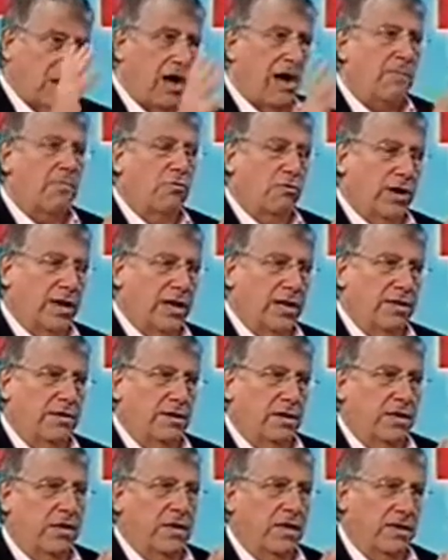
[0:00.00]
operating
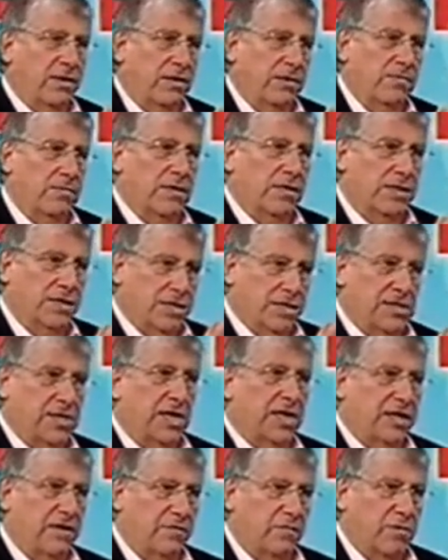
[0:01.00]
in the
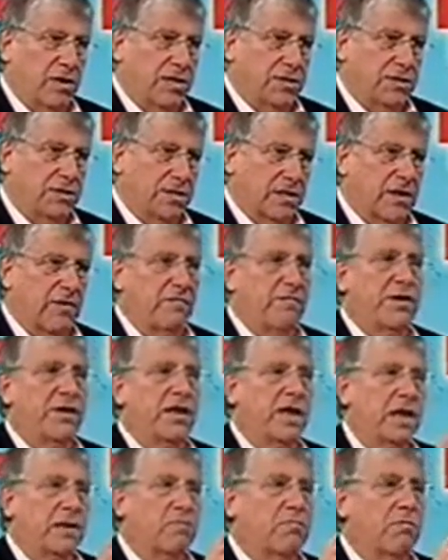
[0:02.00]
executive branch of the government,
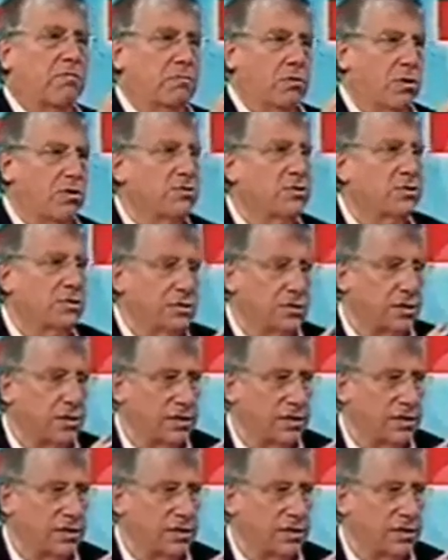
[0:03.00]
and it proposes to the